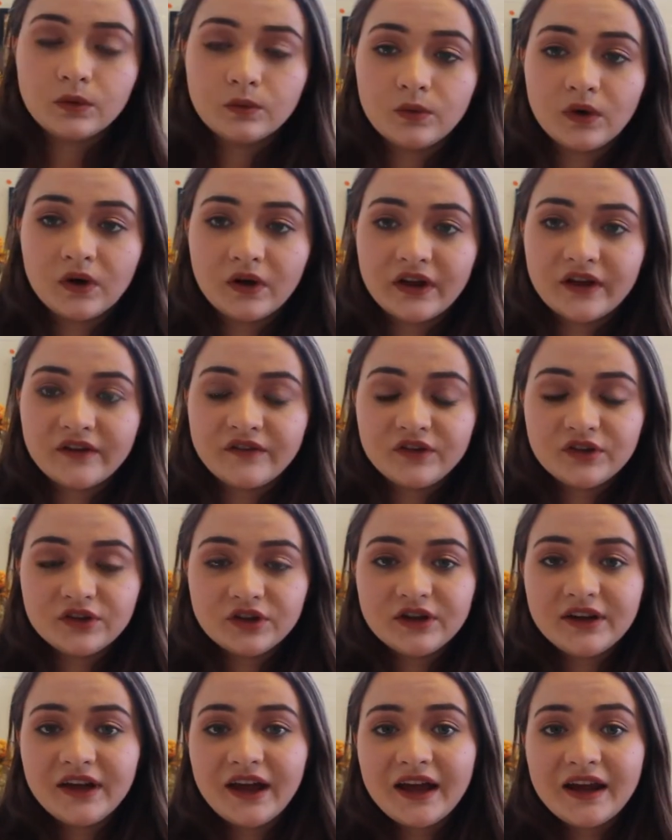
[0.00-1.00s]
Well, if you
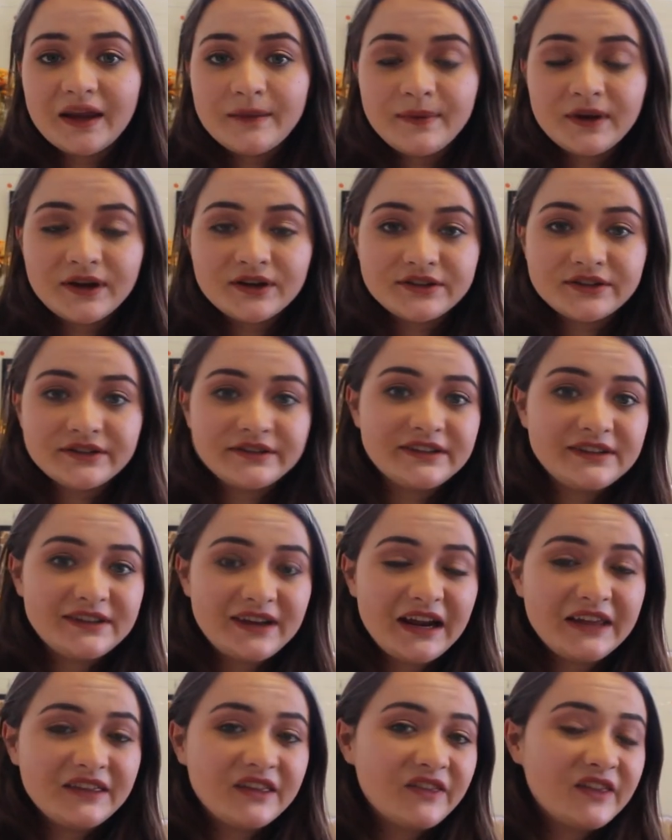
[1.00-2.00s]
look at a picture the
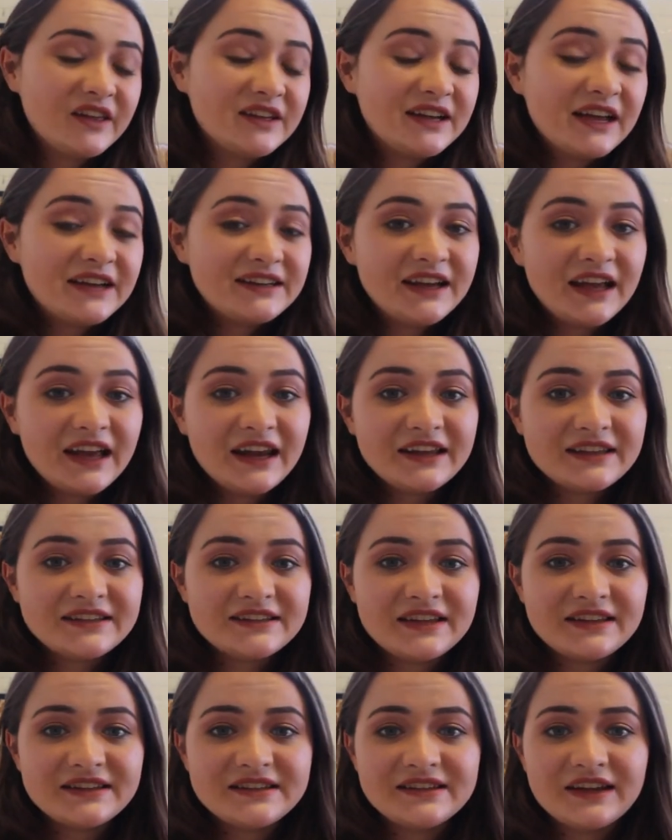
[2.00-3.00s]
day that the Titanic
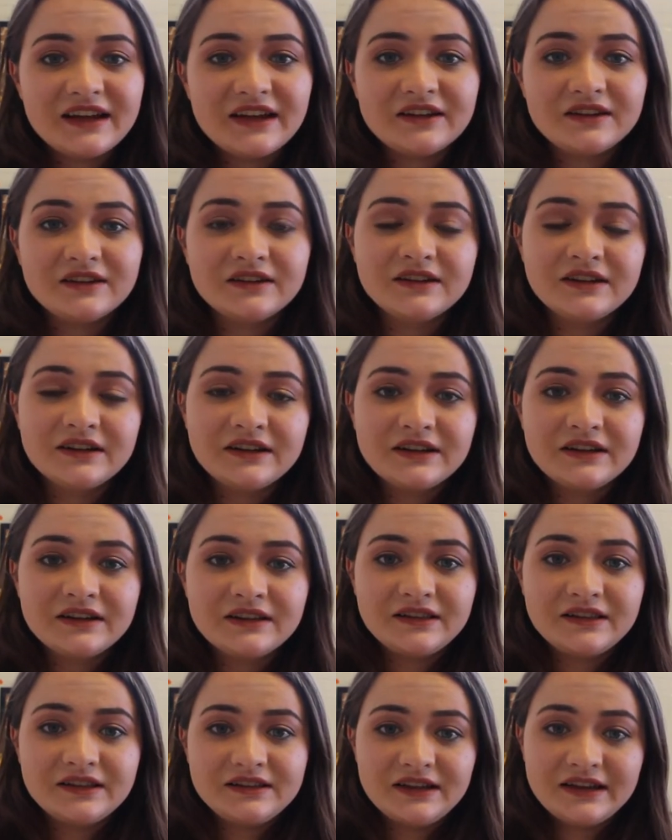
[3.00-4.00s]
set sail,
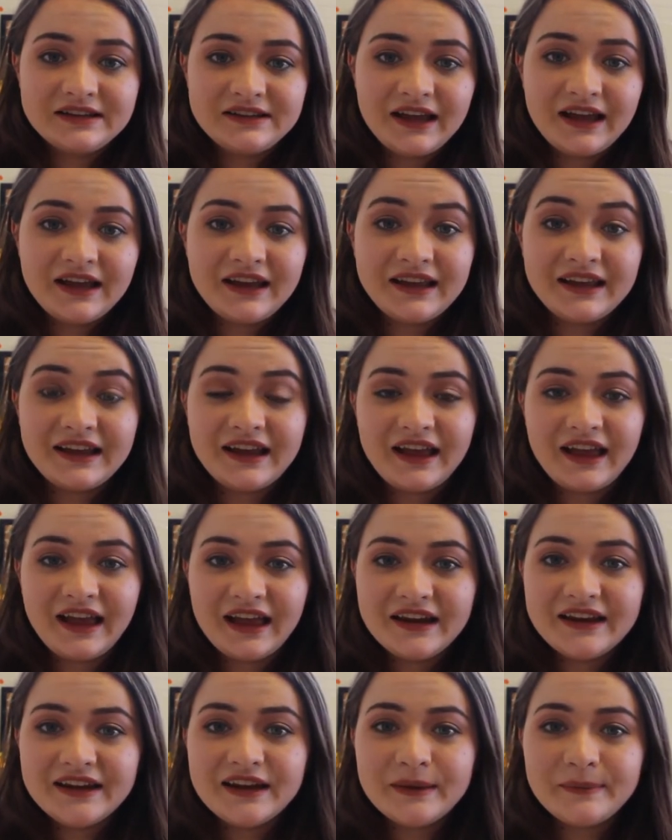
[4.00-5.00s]
the Titanic
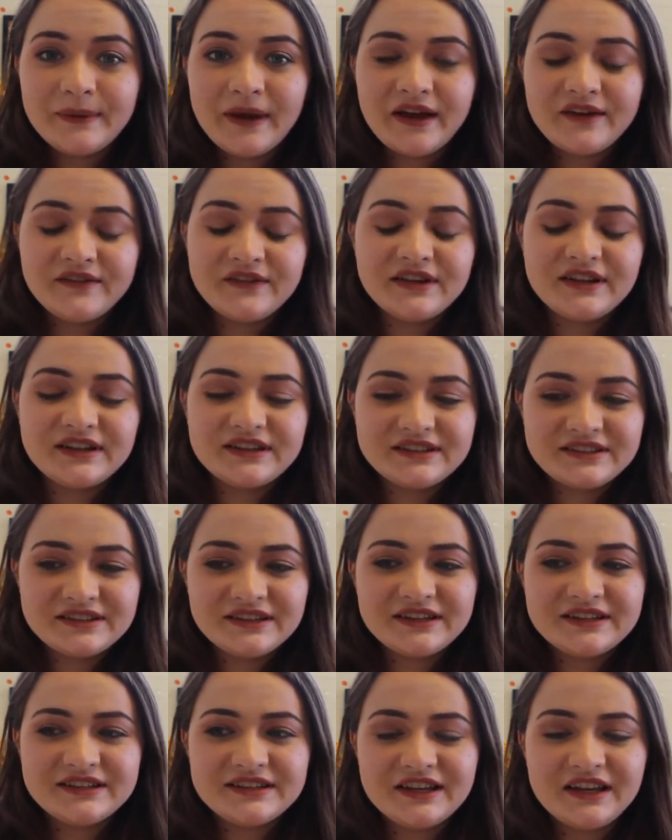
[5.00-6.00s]
ended up having
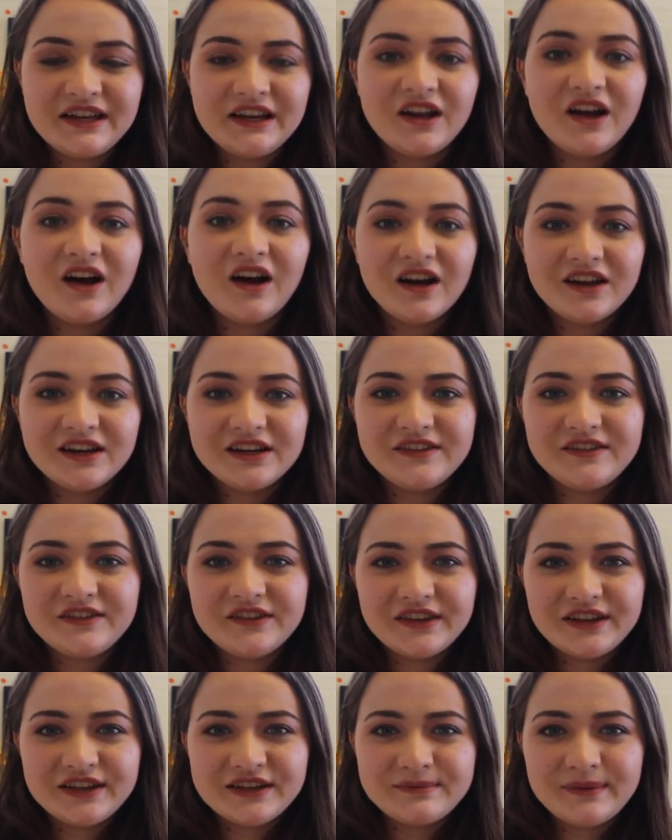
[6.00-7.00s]
16
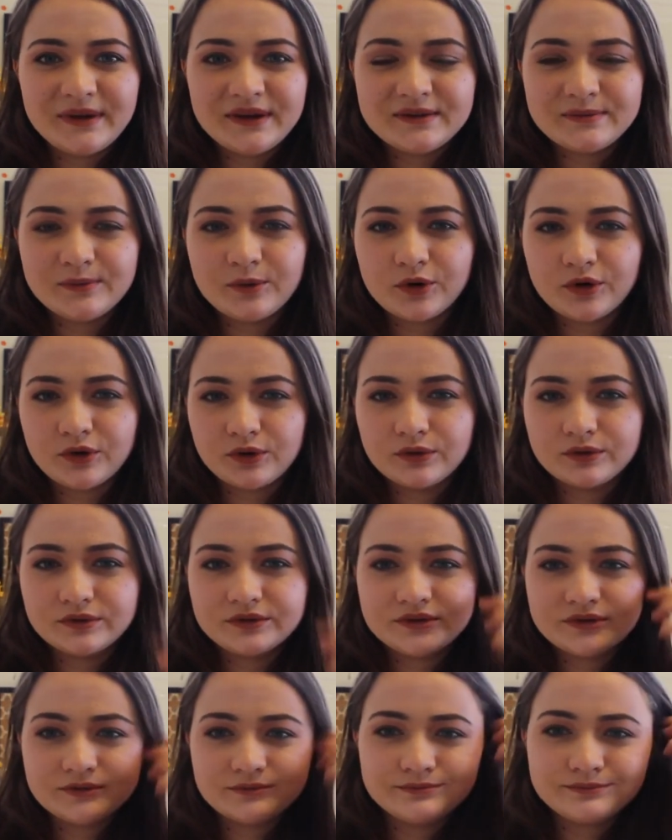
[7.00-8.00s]
unevenly spaced
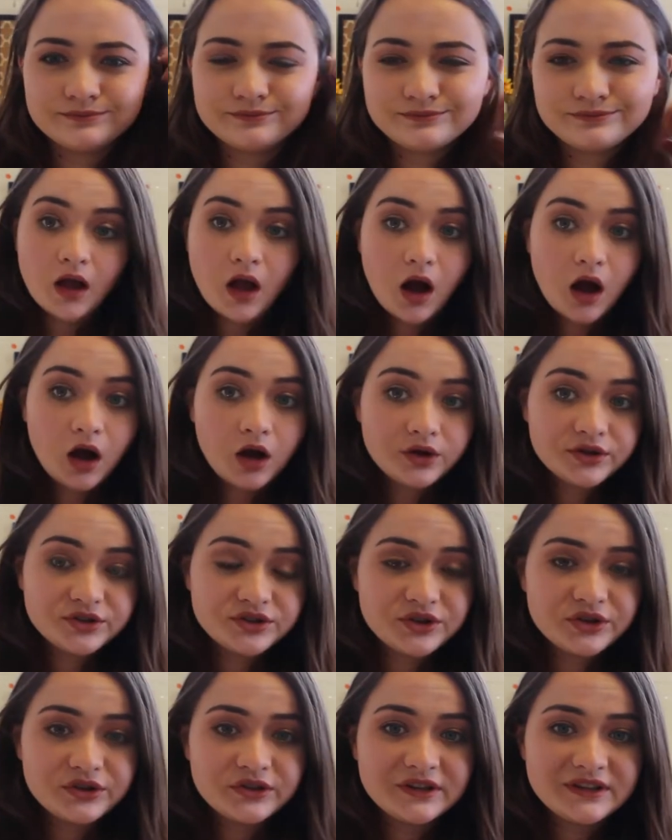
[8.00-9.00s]
portholes.
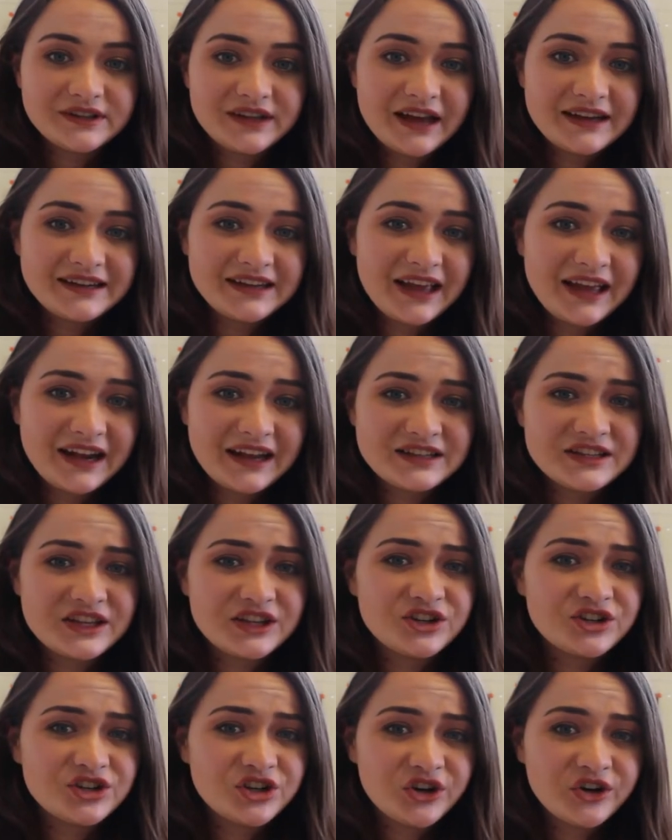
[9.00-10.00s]
Also, the Titanic's
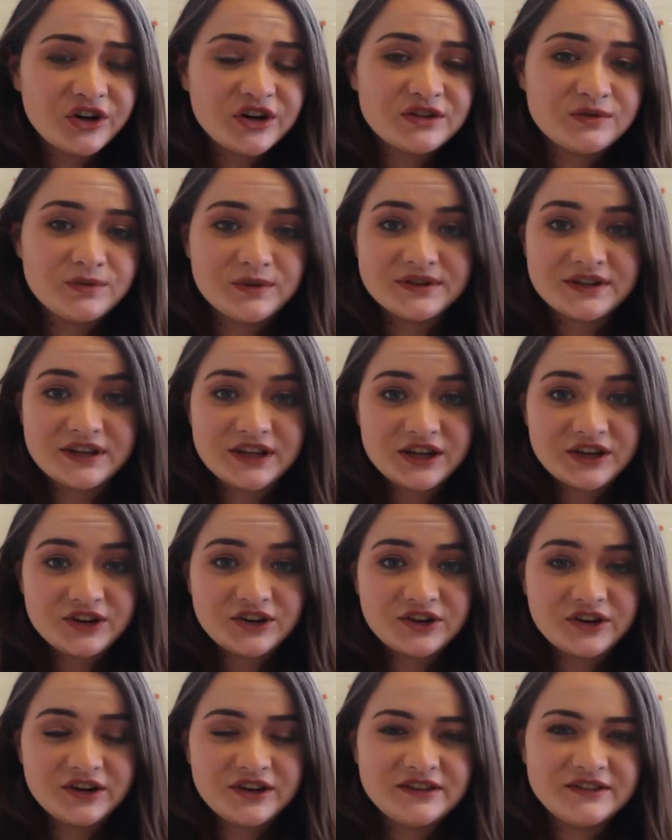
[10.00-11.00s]
insurance was
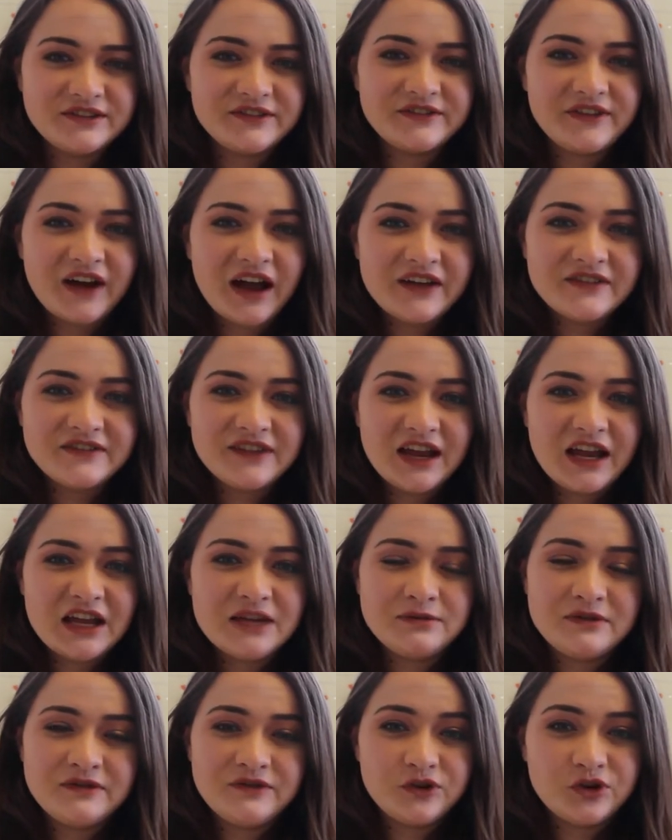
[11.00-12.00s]
increased 5
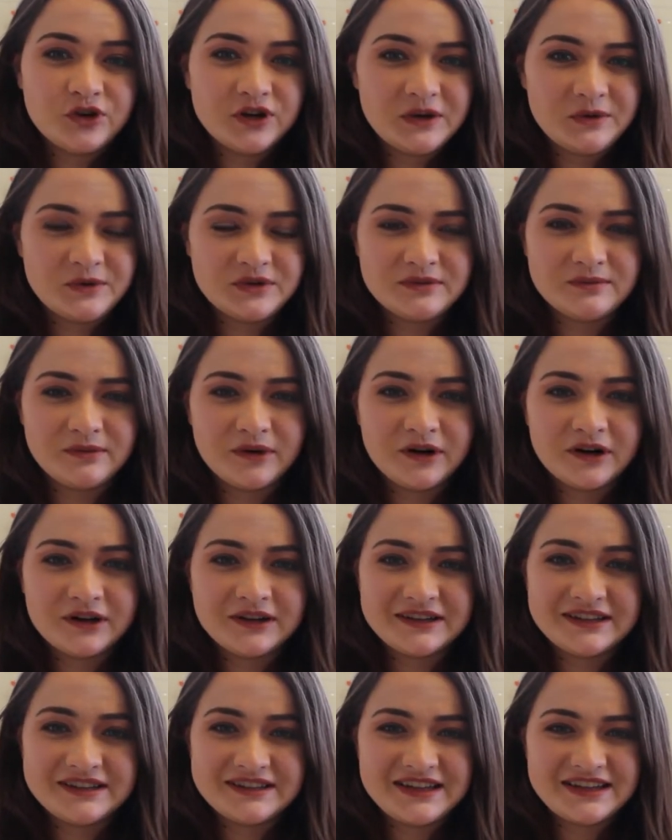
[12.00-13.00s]
days before it was
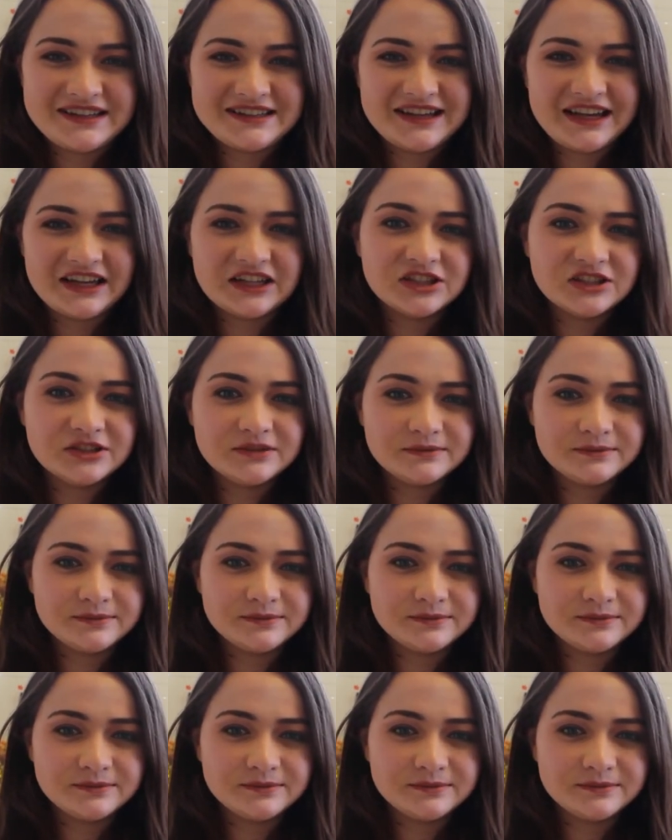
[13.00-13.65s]
marked to set sail.